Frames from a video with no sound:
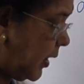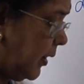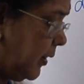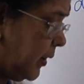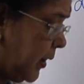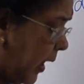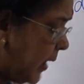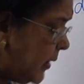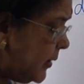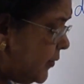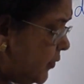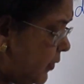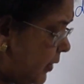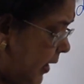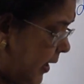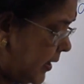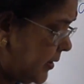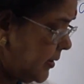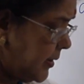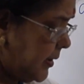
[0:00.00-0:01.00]

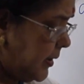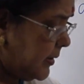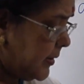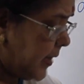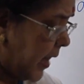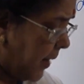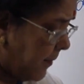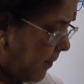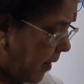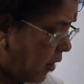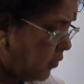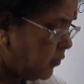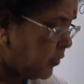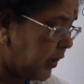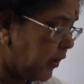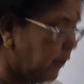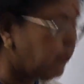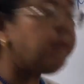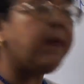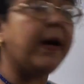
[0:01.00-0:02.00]
Calculate the amount
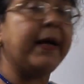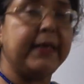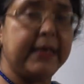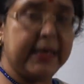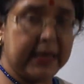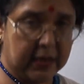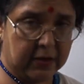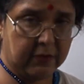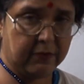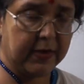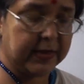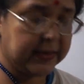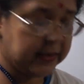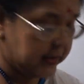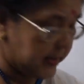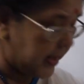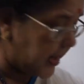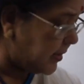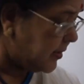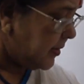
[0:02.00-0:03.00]
of money
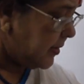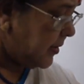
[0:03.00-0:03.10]
invested.